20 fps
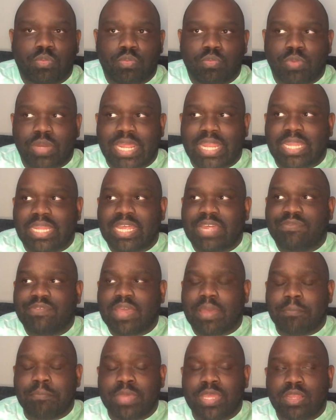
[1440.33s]
when they left
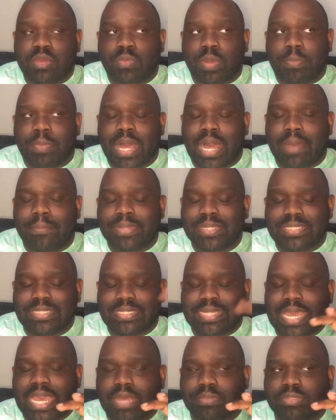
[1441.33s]
that meeting with Pop and
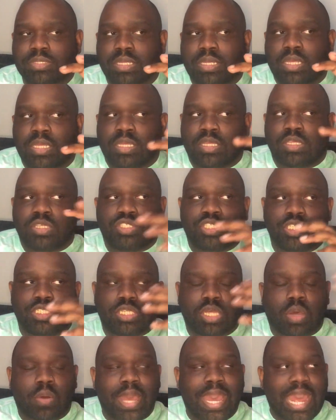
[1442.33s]
Snaps, she
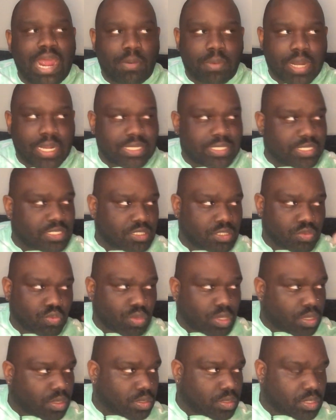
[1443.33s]
told Howard like this is
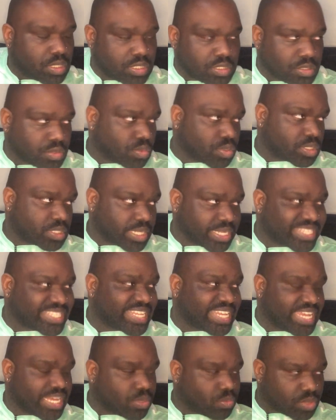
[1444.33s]
where this is where things
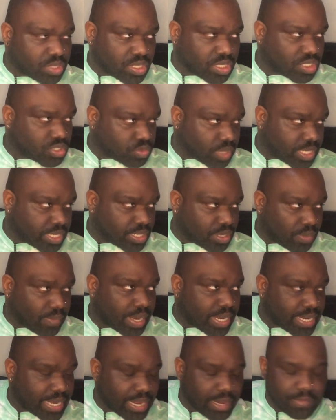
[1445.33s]
end with us right here
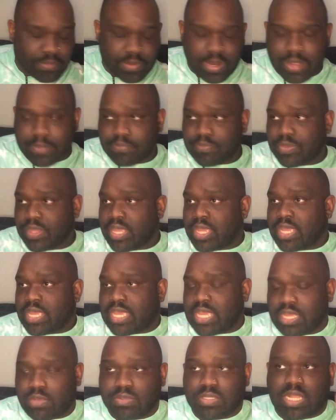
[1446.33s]
right now, right?
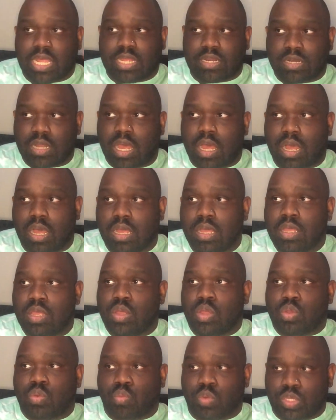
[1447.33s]
He was like, "Nah,
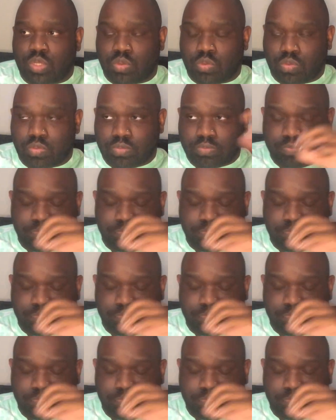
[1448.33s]
when you